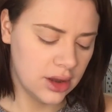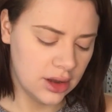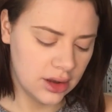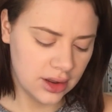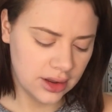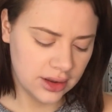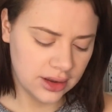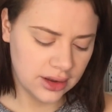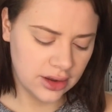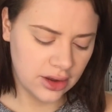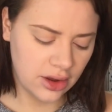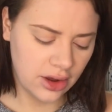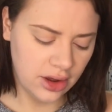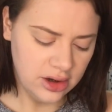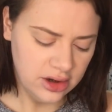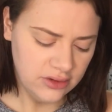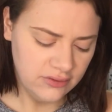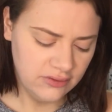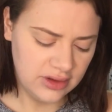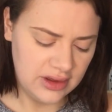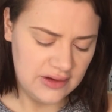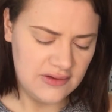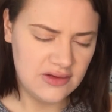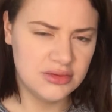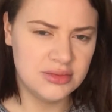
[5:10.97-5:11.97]
Like it kind of
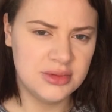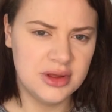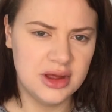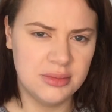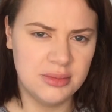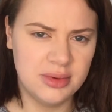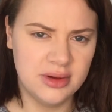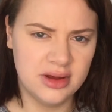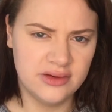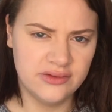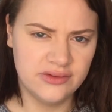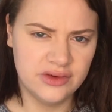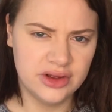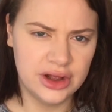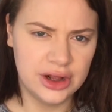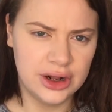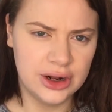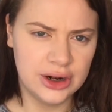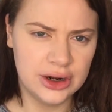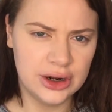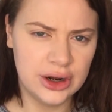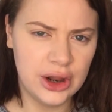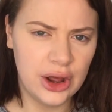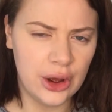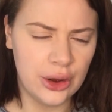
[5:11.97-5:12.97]
gives me a bit of a
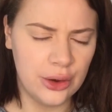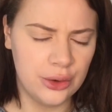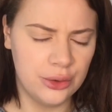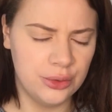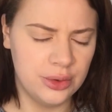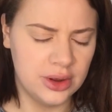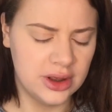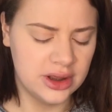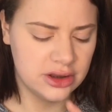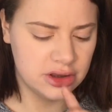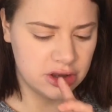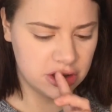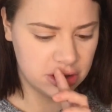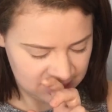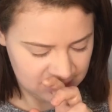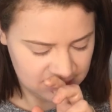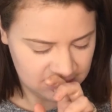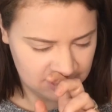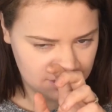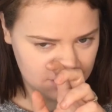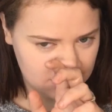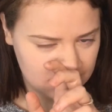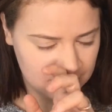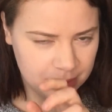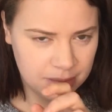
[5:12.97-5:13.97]
glow, which it's
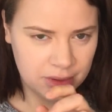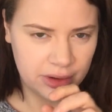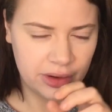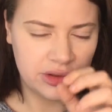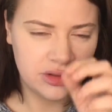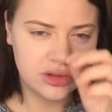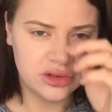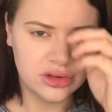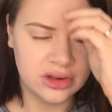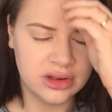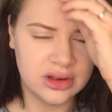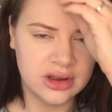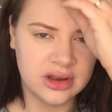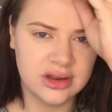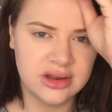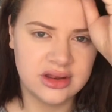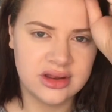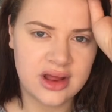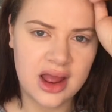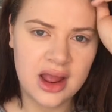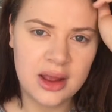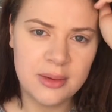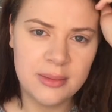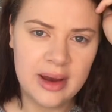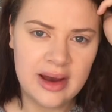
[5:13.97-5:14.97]
not supposed to because it's
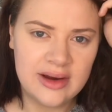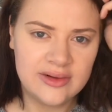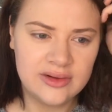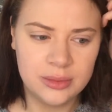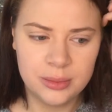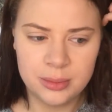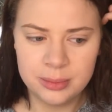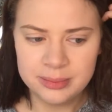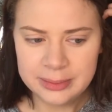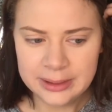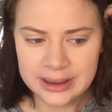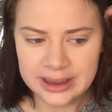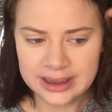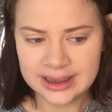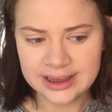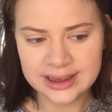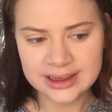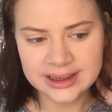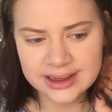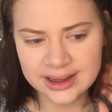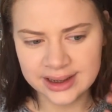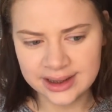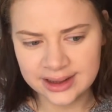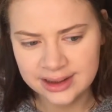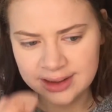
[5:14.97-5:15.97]
setting powder,
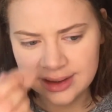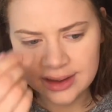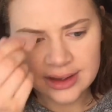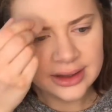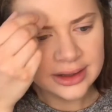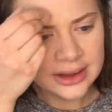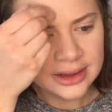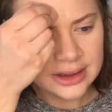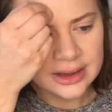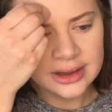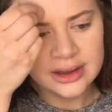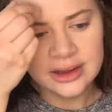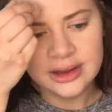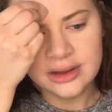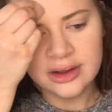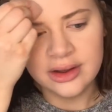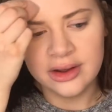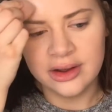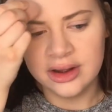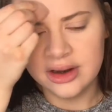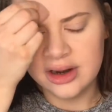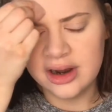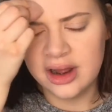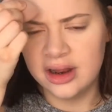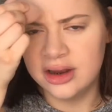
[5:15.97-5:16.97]
but
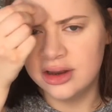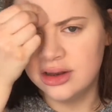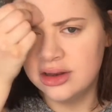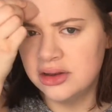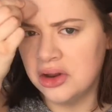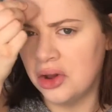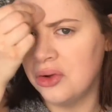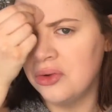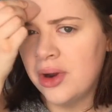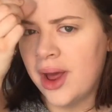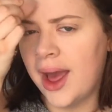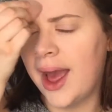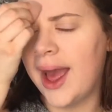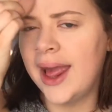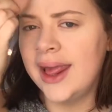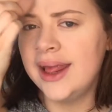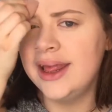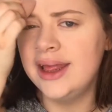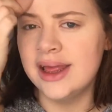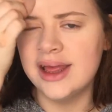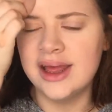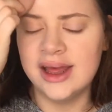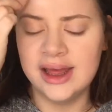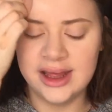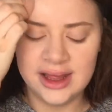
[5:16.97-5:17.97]
I don't
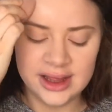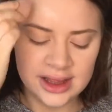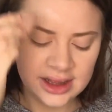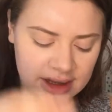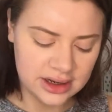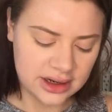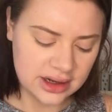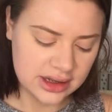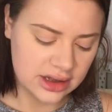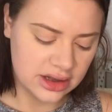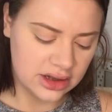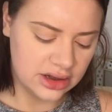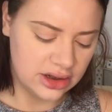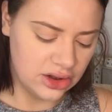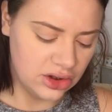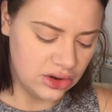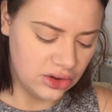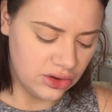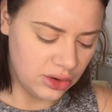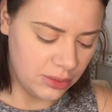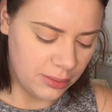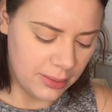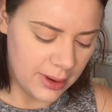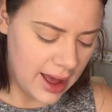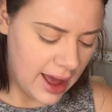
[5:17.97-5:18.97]
hate it. It doesn't
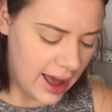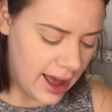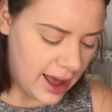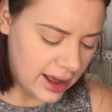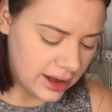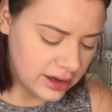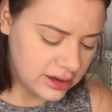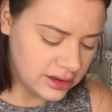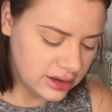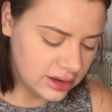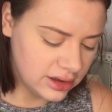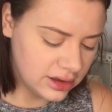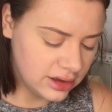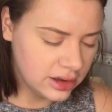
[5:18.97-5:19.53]
look bad.